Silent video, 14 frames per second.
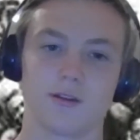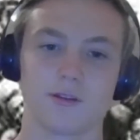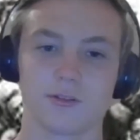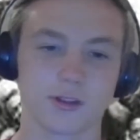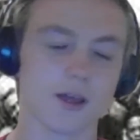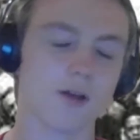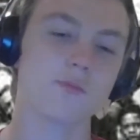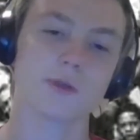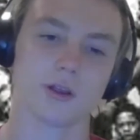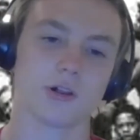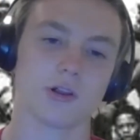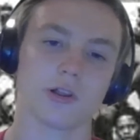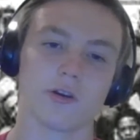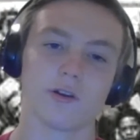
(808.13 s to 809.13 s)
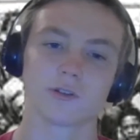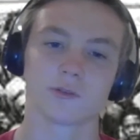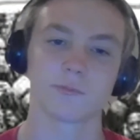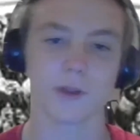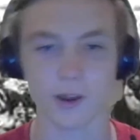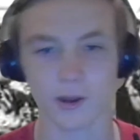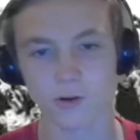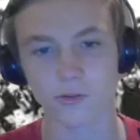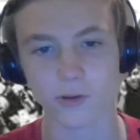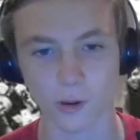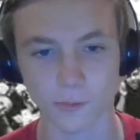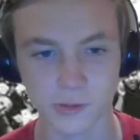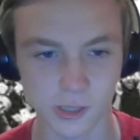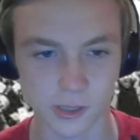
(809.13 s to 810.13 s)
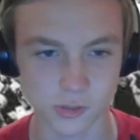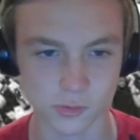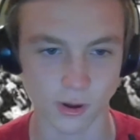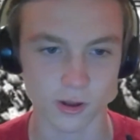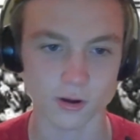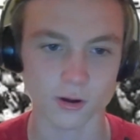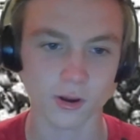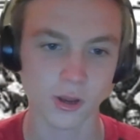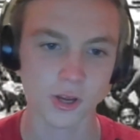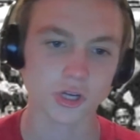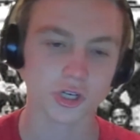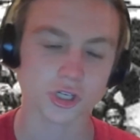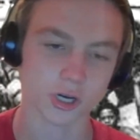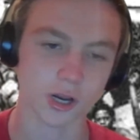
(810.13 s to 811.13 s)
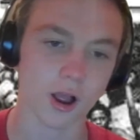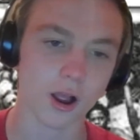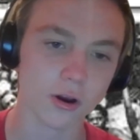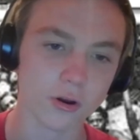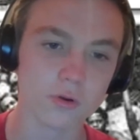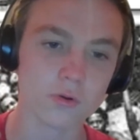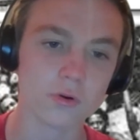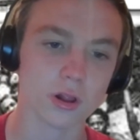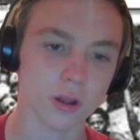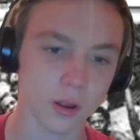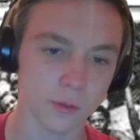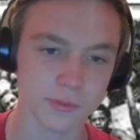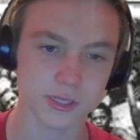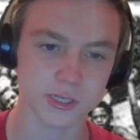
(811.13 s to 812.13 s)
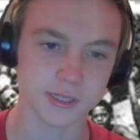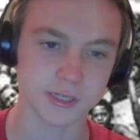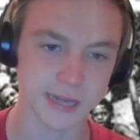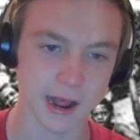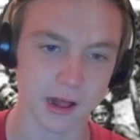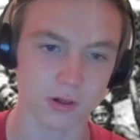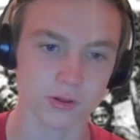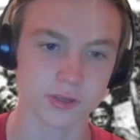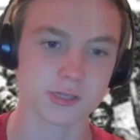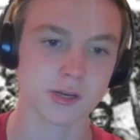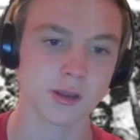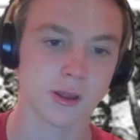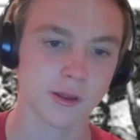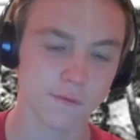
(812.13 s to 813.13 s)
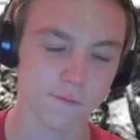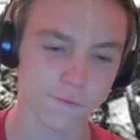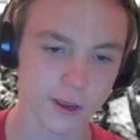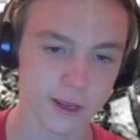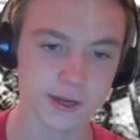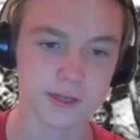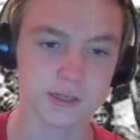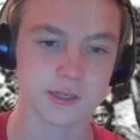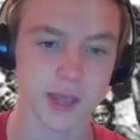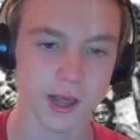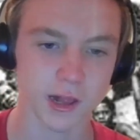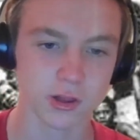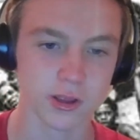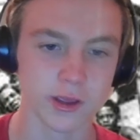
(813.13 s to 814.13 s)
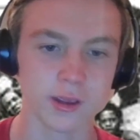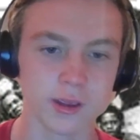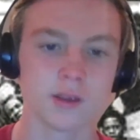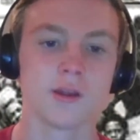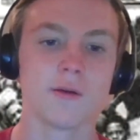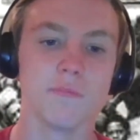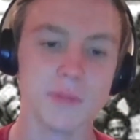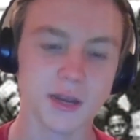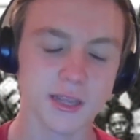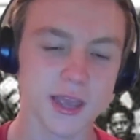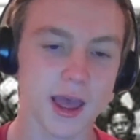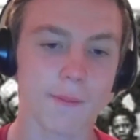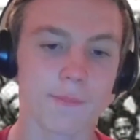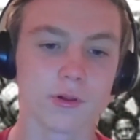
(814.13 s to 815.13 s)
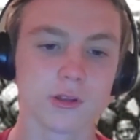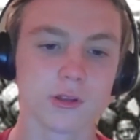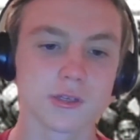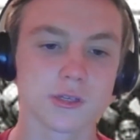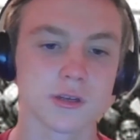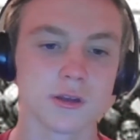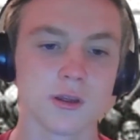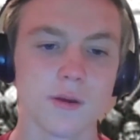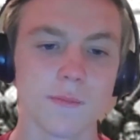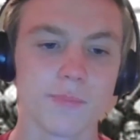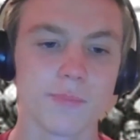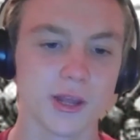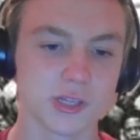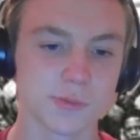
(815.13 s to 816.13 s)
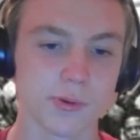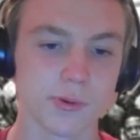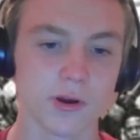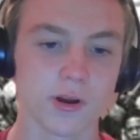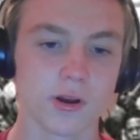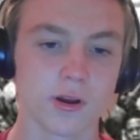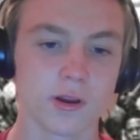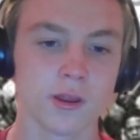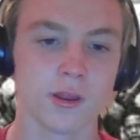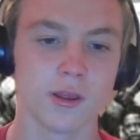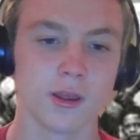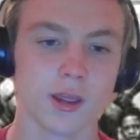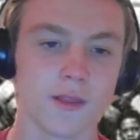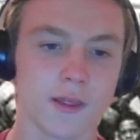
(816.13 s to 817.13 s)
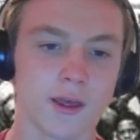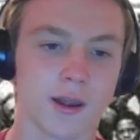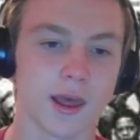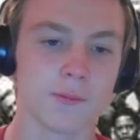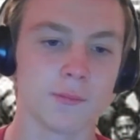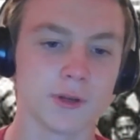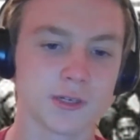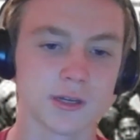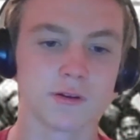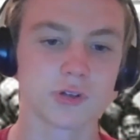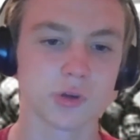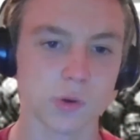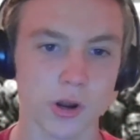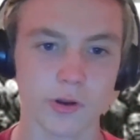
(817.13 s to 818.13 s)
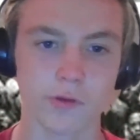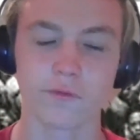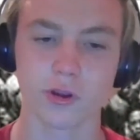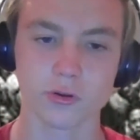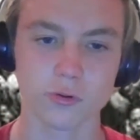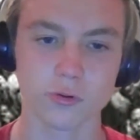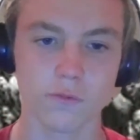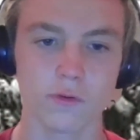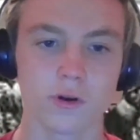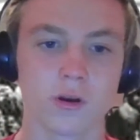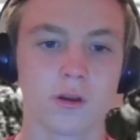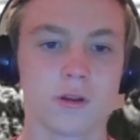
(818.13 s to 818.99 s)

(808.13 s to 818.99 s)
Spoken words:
That would be hilarious. But yeah, here are the hub cities right here: Chicago, Columbus, Dallas, Vegas, LA, Minneapolis, Pittsburgh, and then Edmonton, Toronto, Vancouver.